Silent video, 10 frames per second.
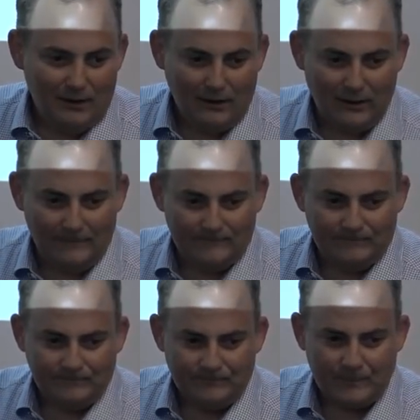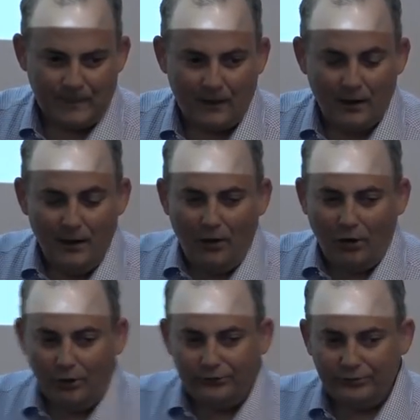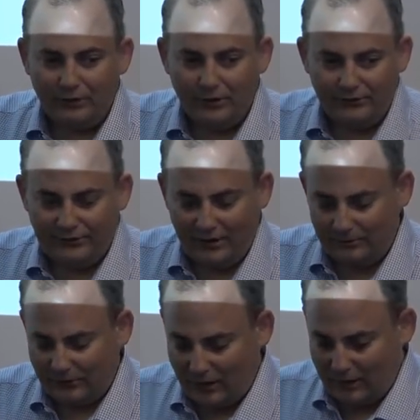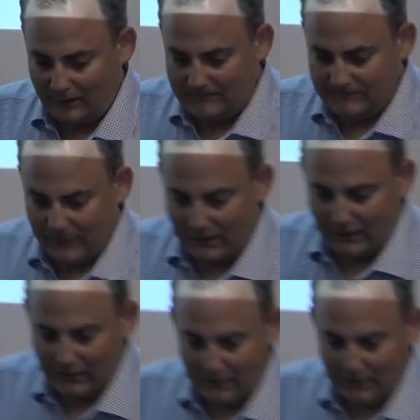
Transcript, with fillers: Um, also around the same time, uh,